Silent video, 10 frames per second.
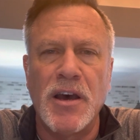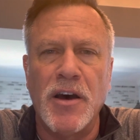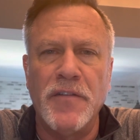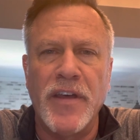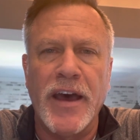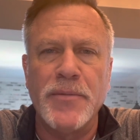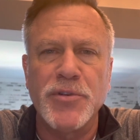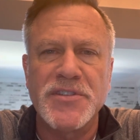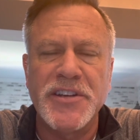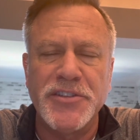of that
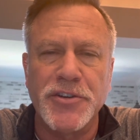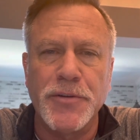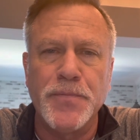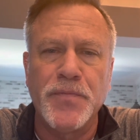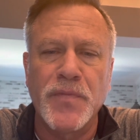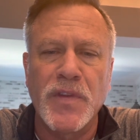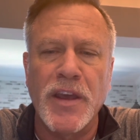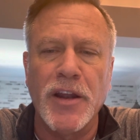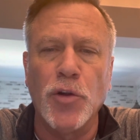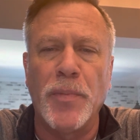procedure. And
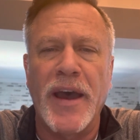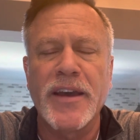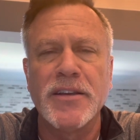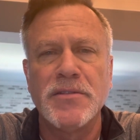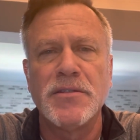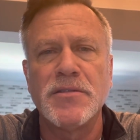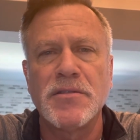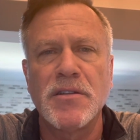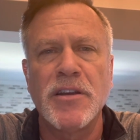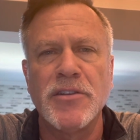a little back
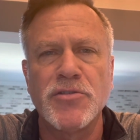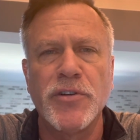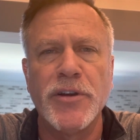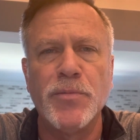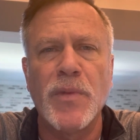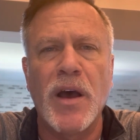history,